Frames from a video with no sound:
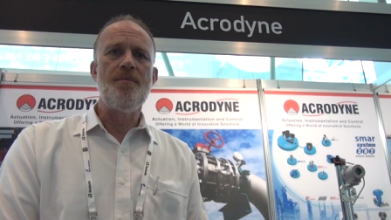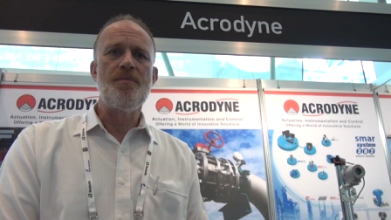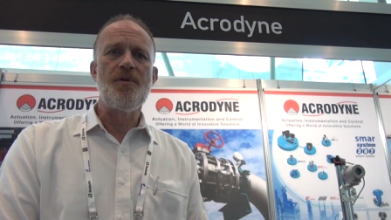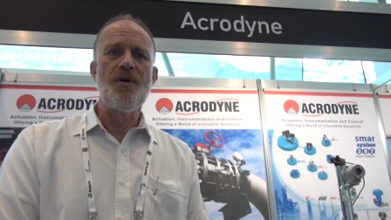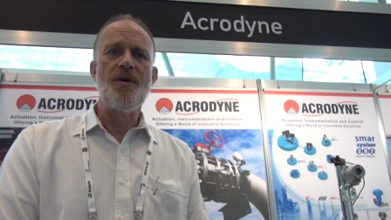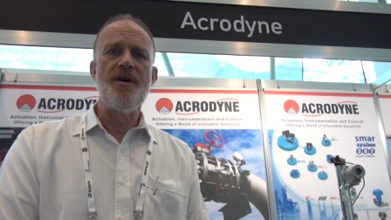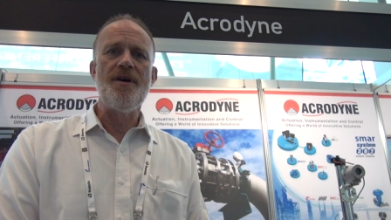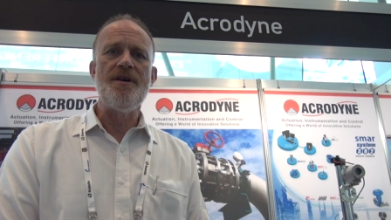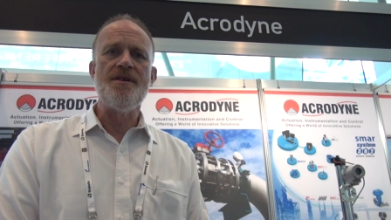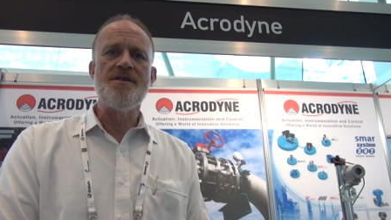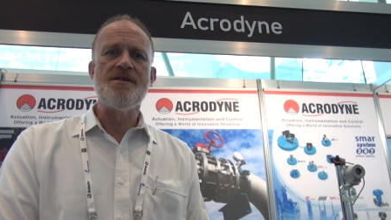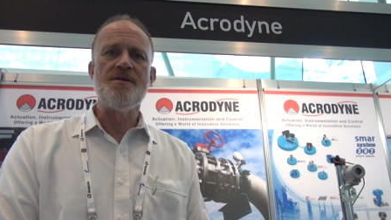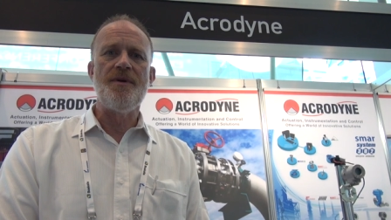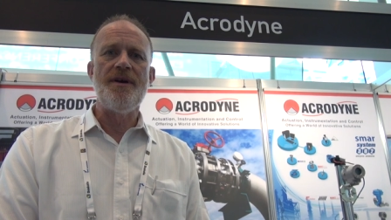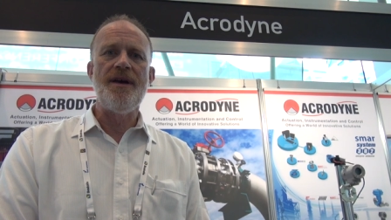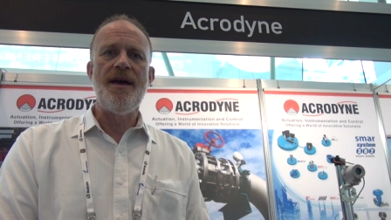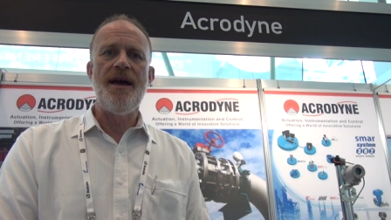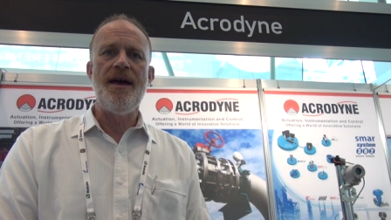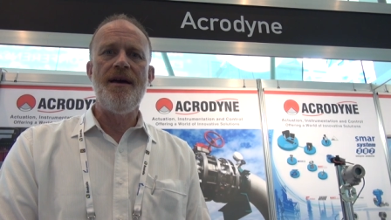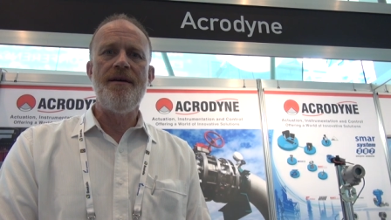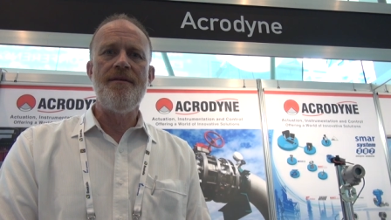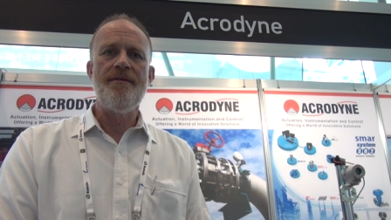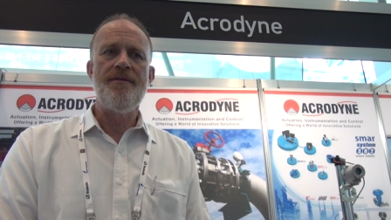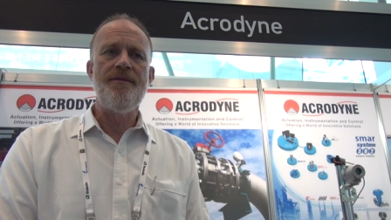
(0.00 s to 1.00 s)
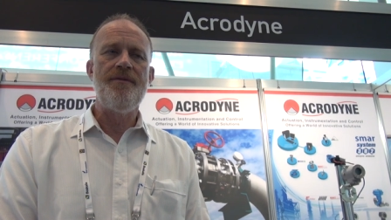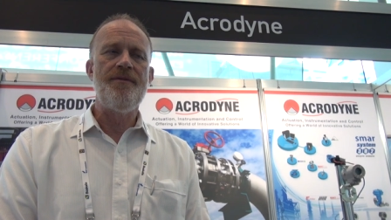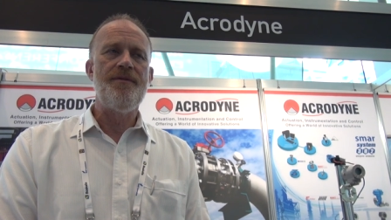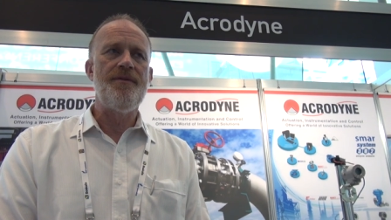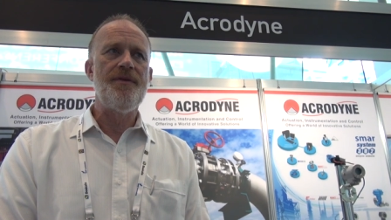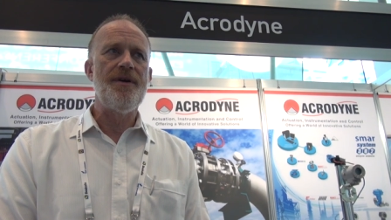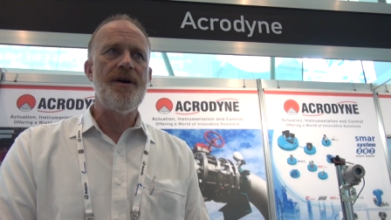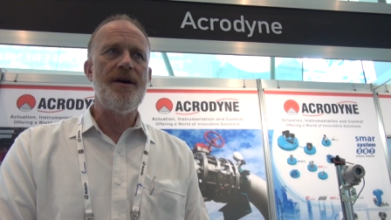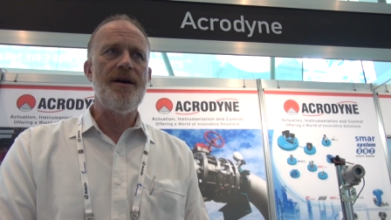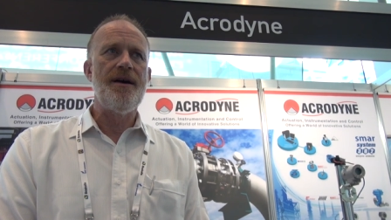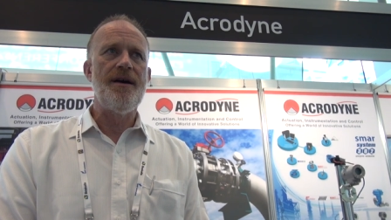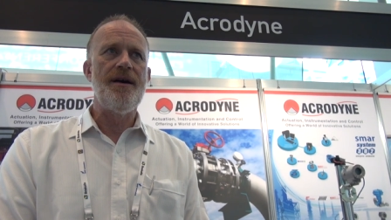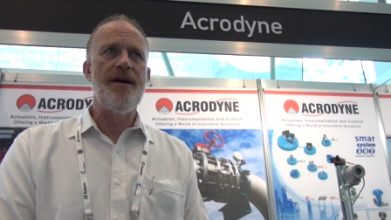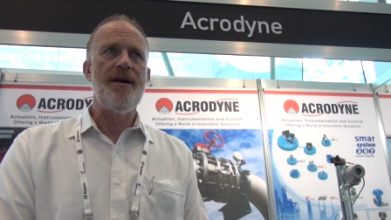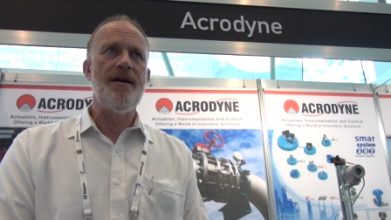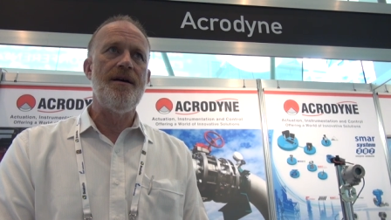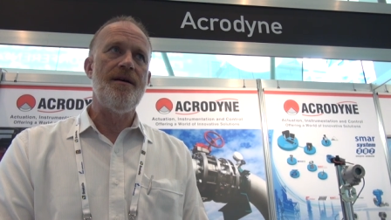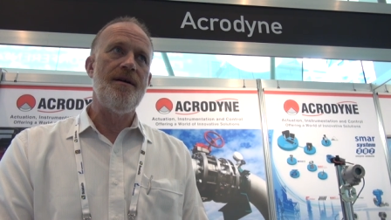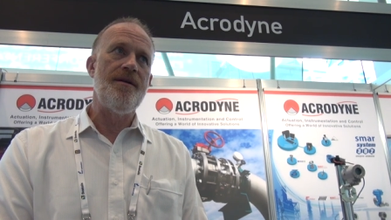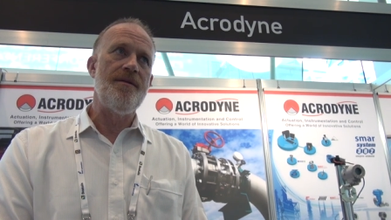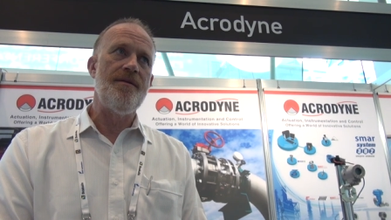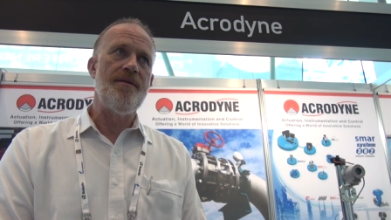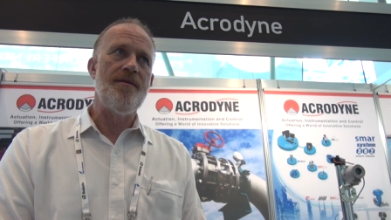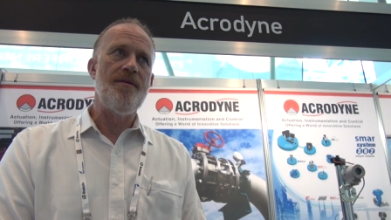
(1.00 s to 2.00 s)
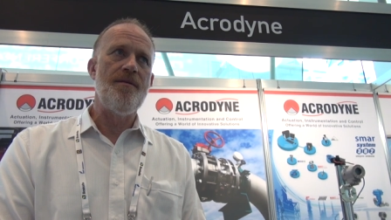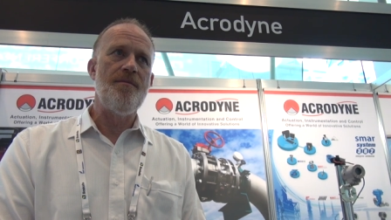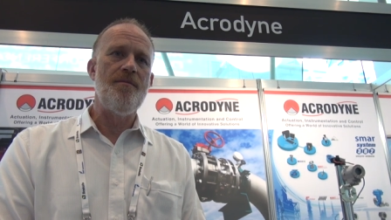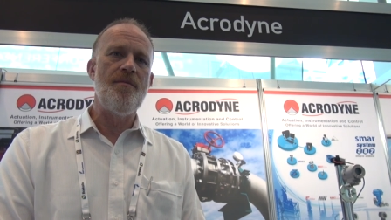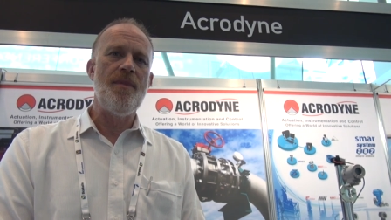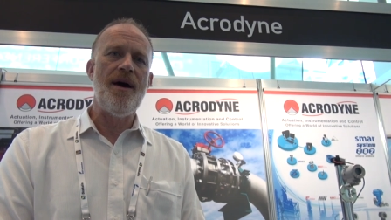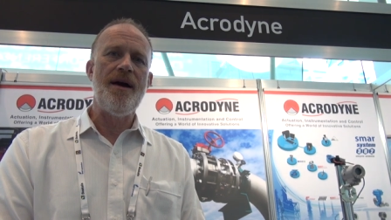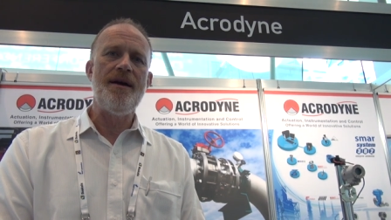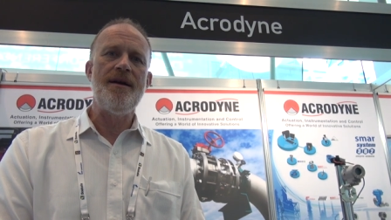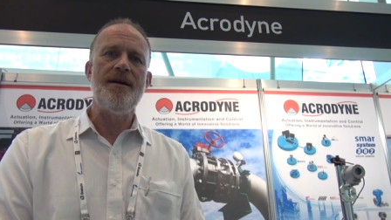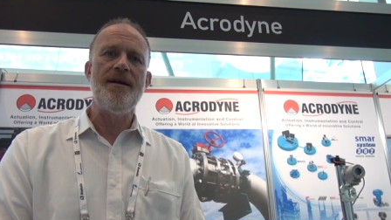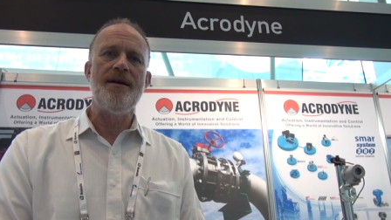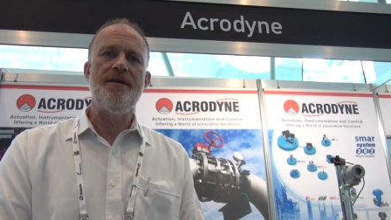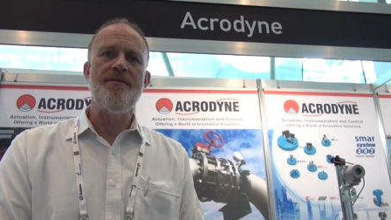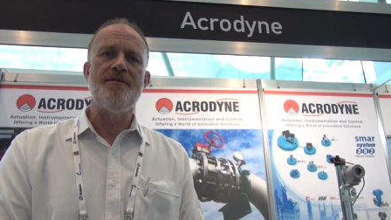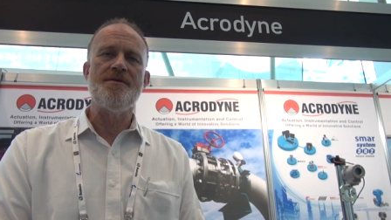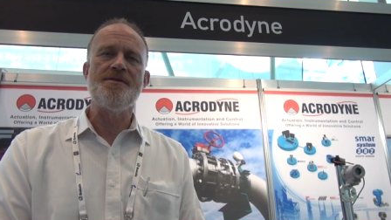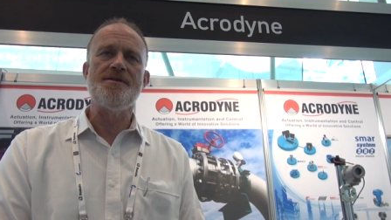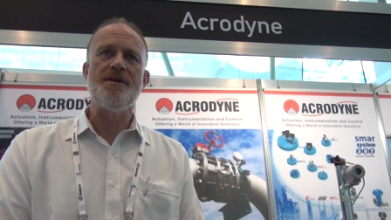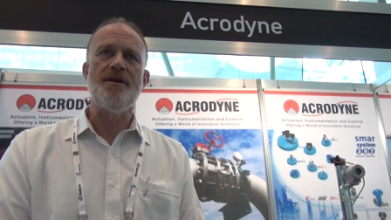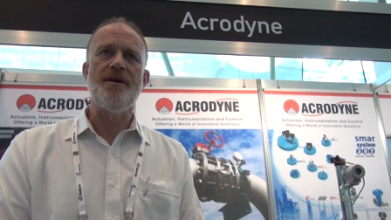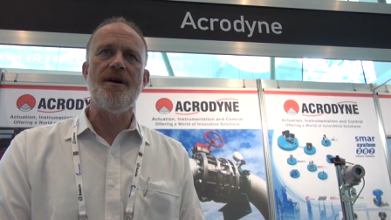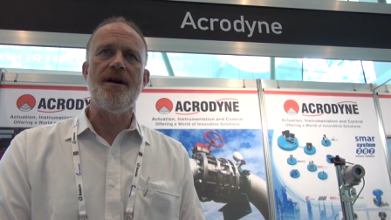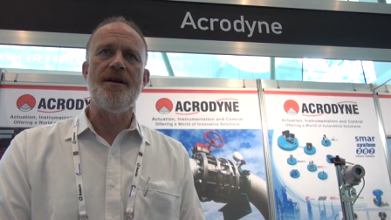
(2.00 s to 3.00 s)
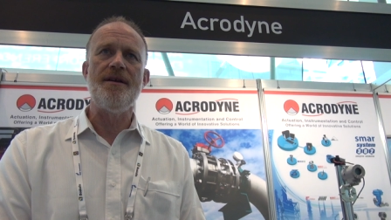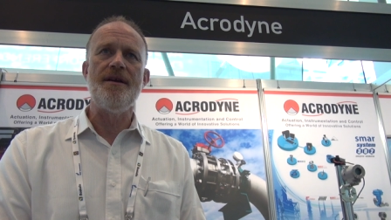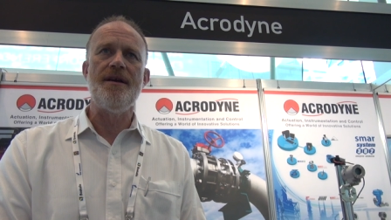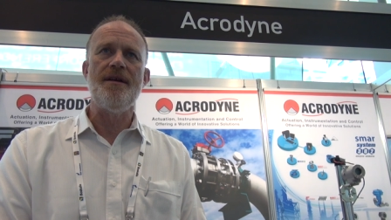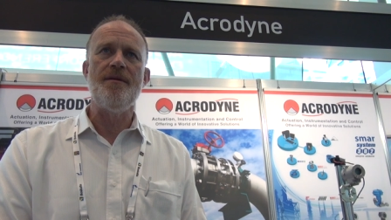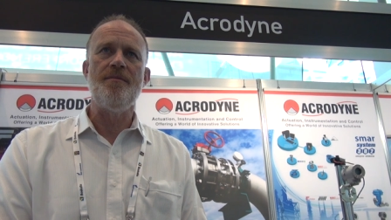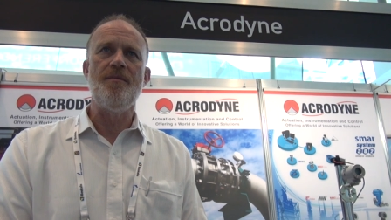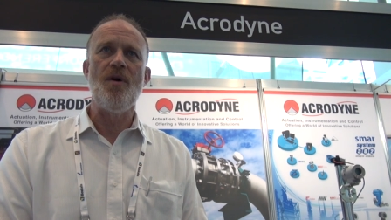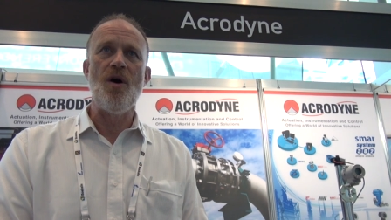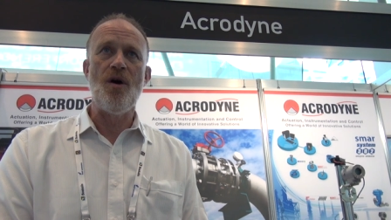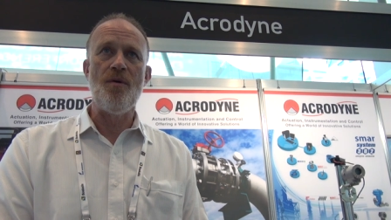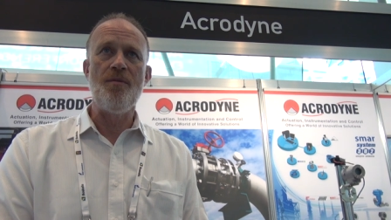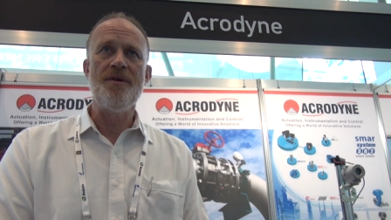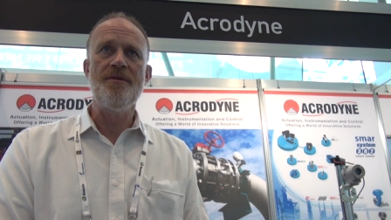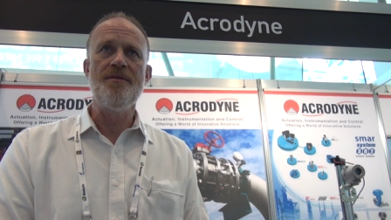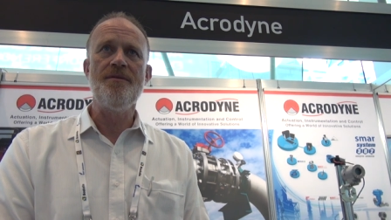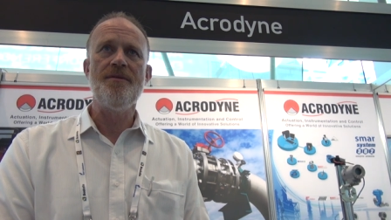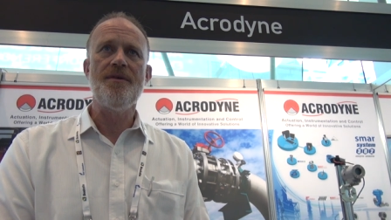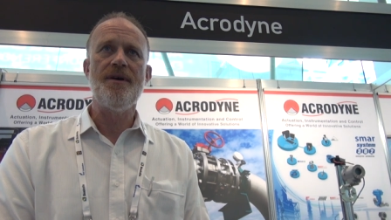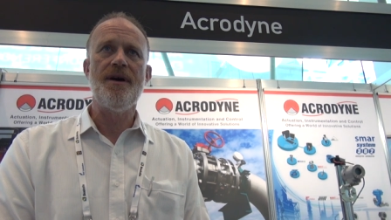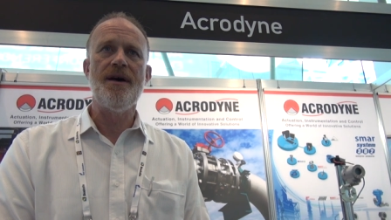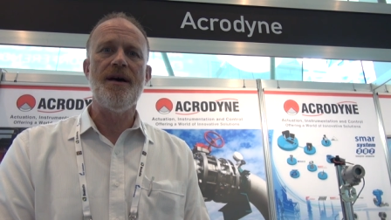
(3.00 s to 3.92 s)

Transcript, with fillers: employees we have uh, mainly reside in Melbourne.